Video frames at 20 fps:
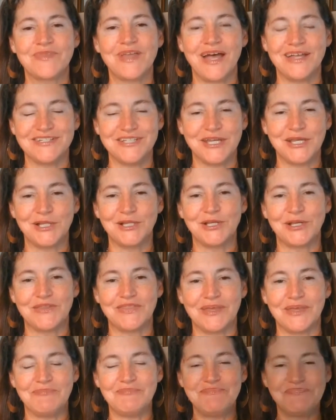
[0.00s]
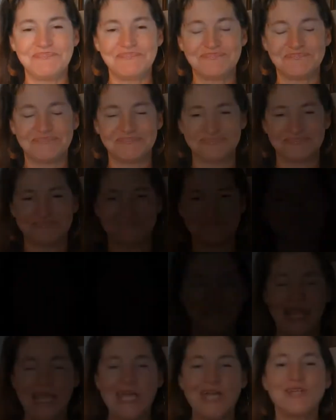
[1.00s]
I'll take a look at them.
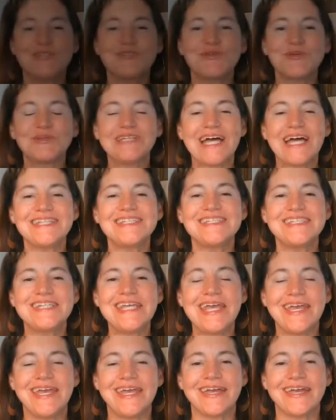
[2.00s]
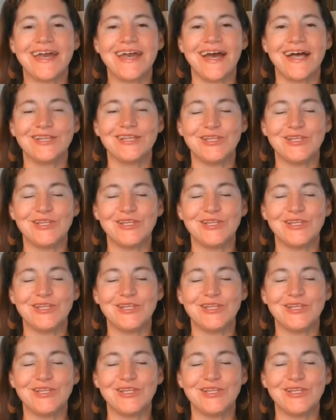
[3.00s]
So let's take a